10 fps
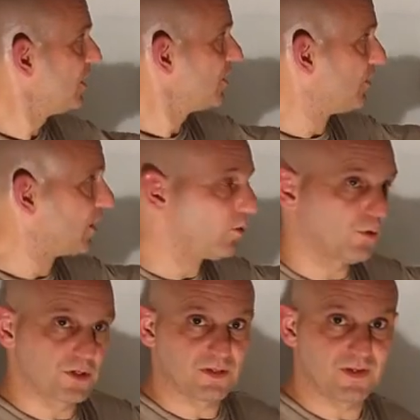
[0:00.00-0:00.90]
three
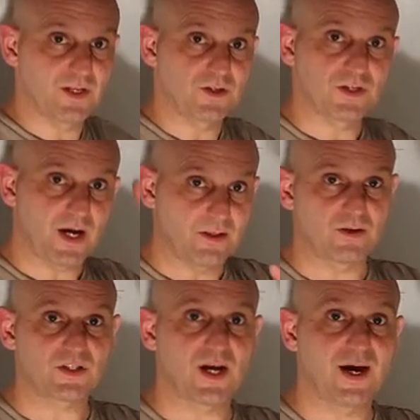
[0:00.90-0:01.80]
quarters of an inch
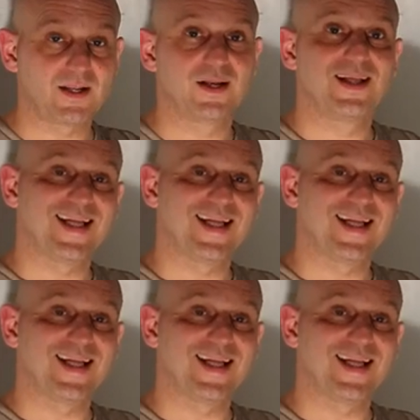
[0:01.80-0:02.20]
either side.